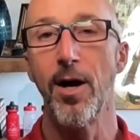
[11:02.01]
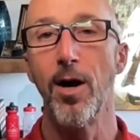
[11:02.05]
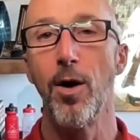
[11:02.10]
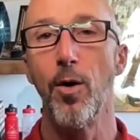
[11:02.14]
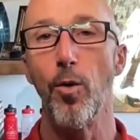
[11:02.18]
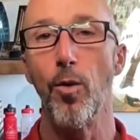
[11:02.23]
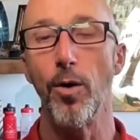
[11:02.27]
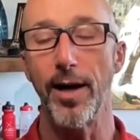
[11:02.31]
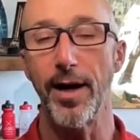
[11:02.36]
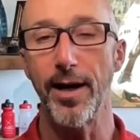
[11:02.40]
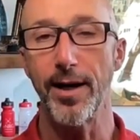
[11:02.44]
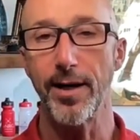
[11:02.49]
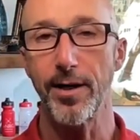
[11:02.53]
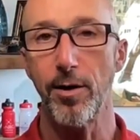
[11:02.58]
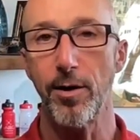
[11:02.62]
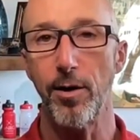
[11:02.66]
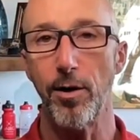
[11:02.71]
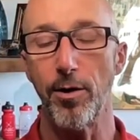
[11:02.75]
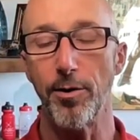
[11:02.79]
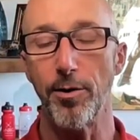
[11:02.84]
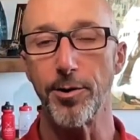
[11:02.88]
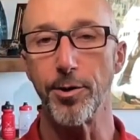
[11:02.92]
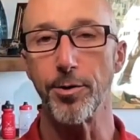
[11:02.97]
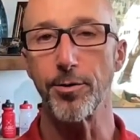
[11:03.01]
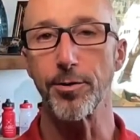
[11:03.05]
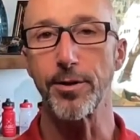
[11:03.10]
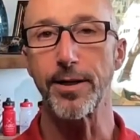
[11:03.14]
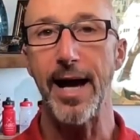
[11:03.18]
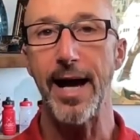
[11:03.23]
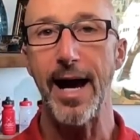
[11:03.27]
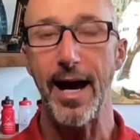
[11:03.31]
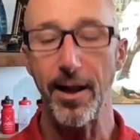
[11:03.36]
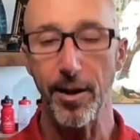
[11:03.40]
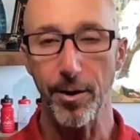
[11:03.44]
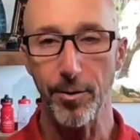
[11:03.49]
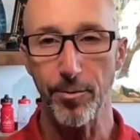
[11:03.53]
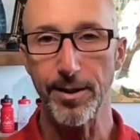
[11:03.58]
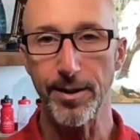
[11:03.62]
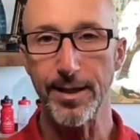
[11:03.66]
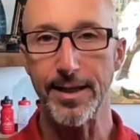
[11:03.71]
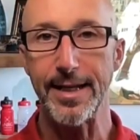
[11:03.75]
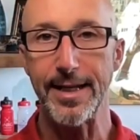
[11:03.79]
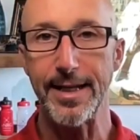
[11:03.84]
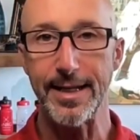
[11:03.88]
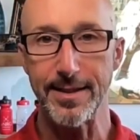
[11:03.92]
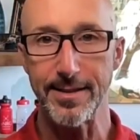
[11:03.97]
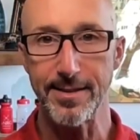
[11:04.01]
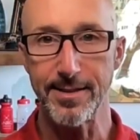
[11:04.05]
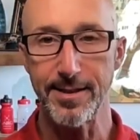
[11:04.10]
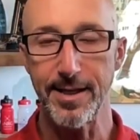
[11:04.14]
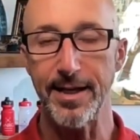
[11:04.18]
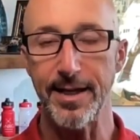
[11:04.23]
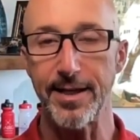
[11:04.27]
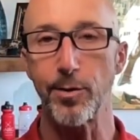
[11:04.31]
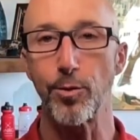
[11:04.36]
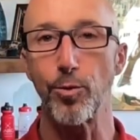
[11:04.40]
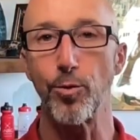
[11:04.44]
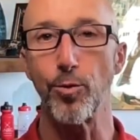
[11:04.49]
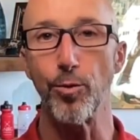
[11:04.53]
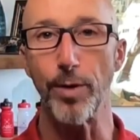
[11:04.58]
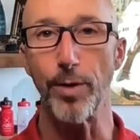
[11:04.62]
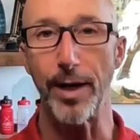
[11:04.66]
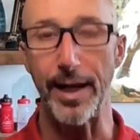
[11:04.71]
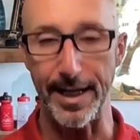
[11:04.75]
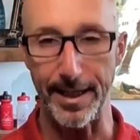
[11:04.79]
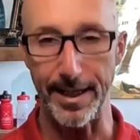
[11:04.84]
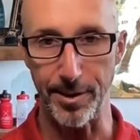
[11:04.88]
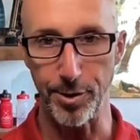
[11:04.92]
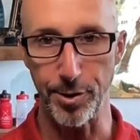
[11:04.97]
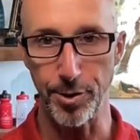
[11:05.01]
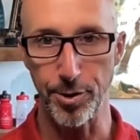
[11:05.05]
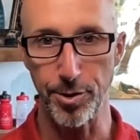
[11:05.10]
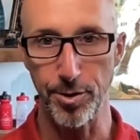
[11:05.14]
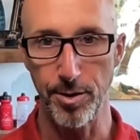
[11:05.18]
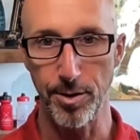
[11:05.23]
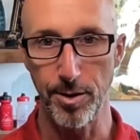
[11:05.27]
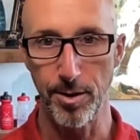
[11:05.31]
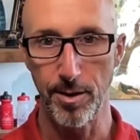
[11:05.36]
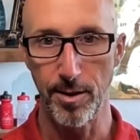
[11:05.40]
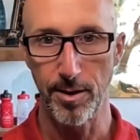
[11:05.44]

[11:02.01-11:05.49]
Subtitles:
what I call your calorie intake range.